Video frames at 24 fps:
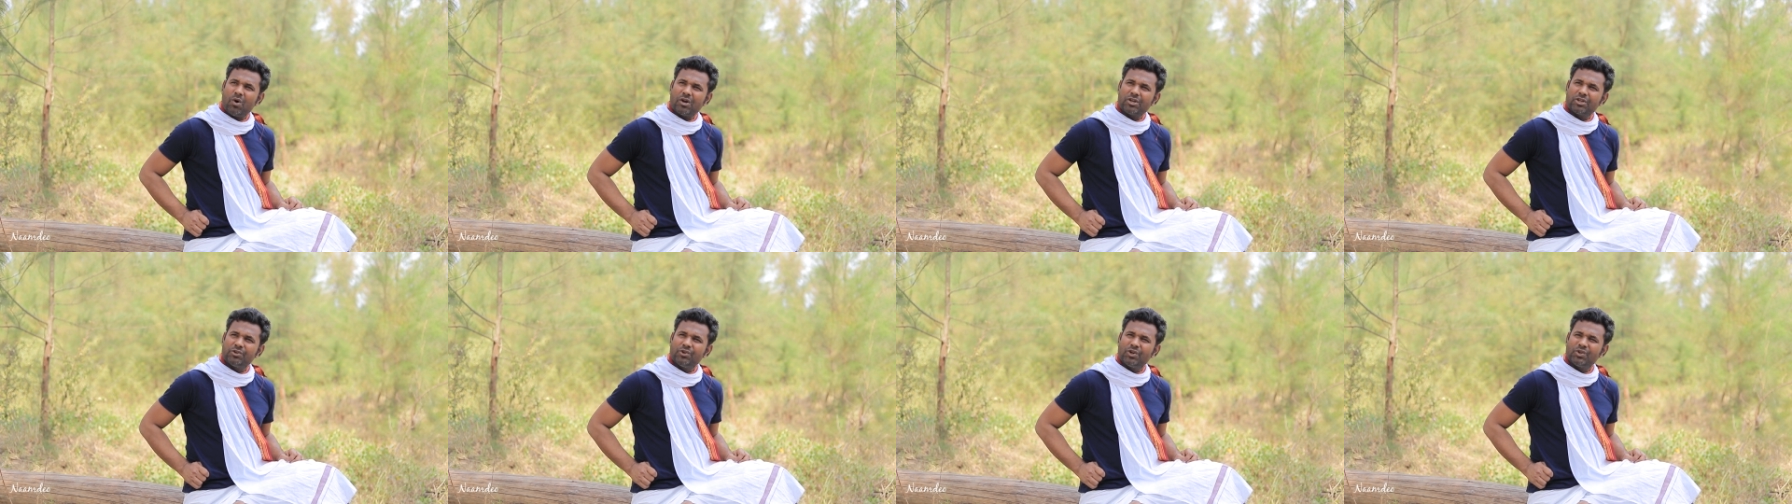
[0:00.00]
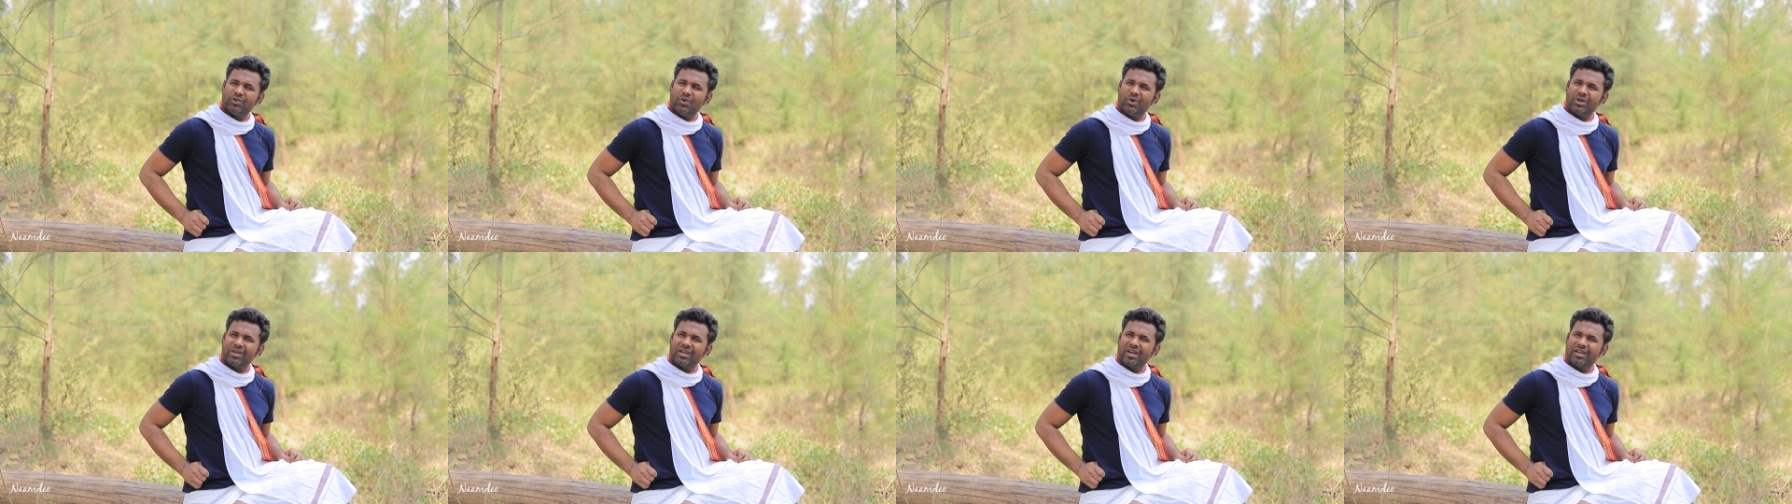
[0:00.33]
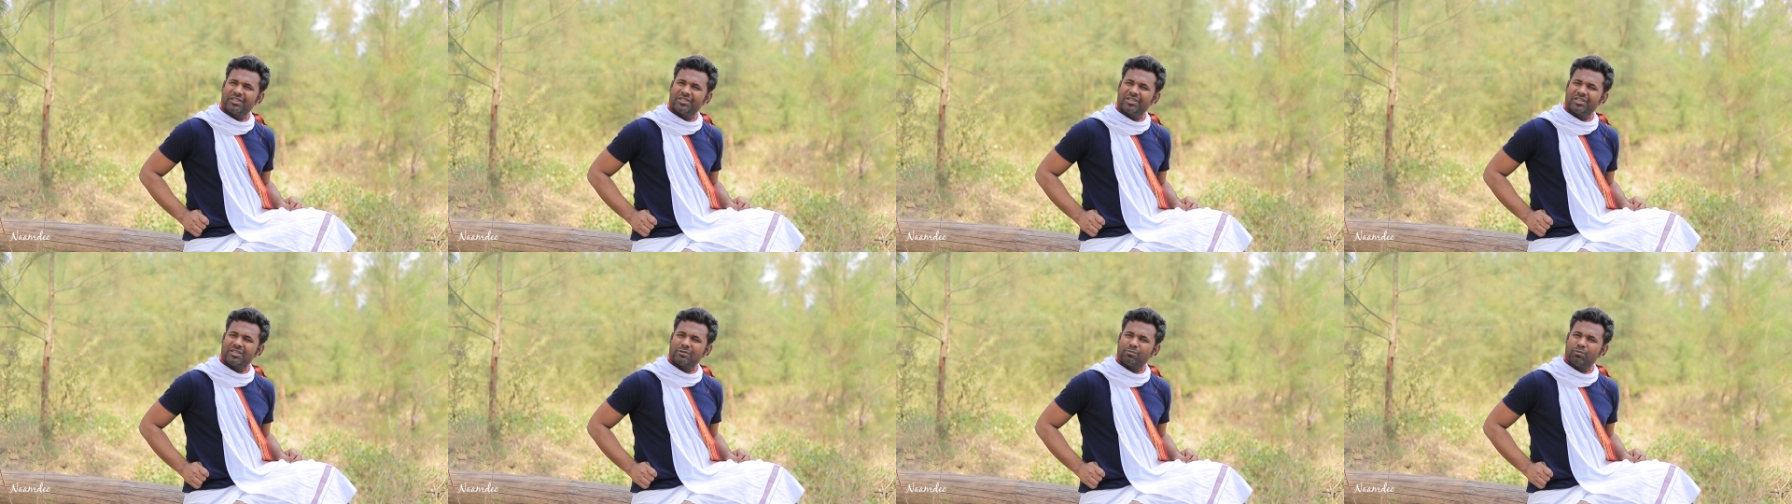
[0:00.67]
what you're doing
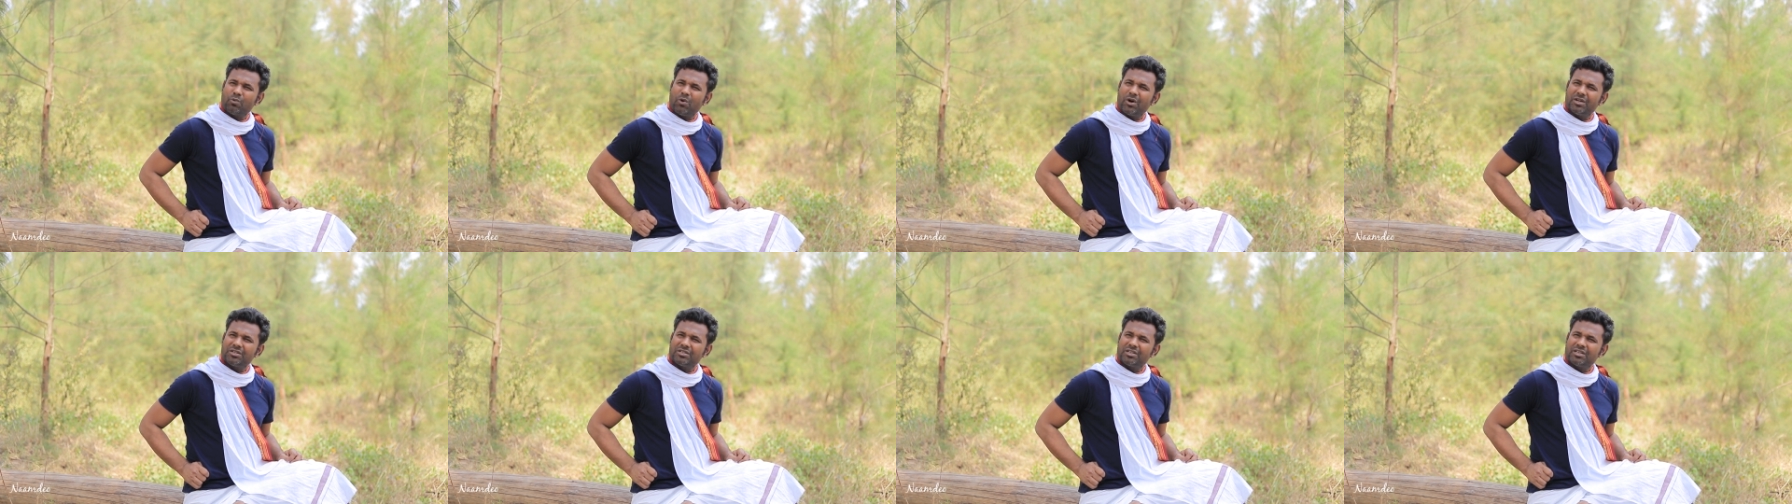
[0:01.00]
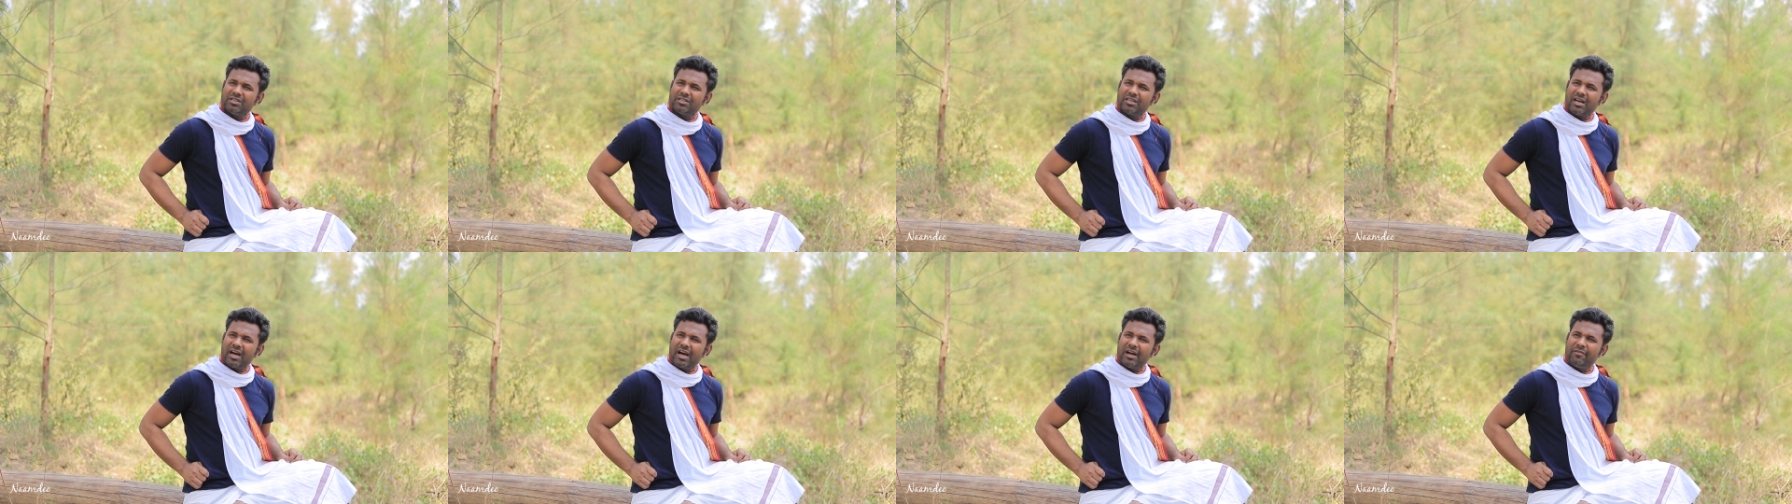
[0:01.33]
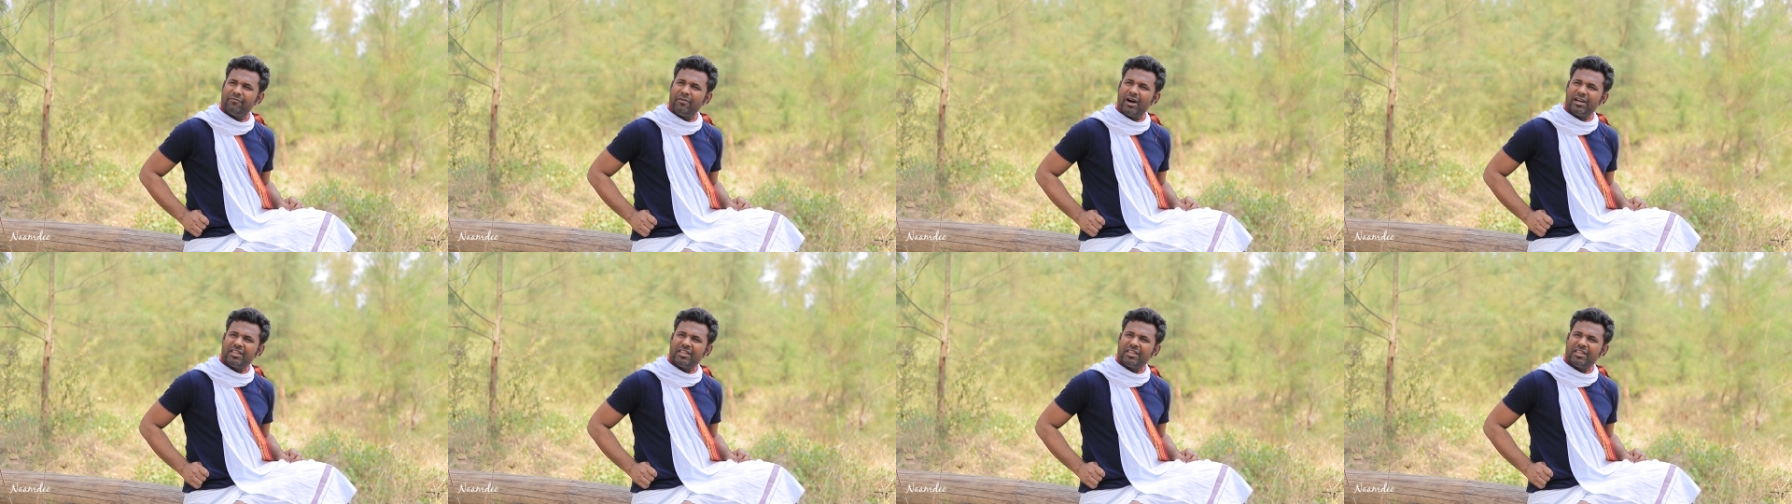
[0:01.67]
at this point in time,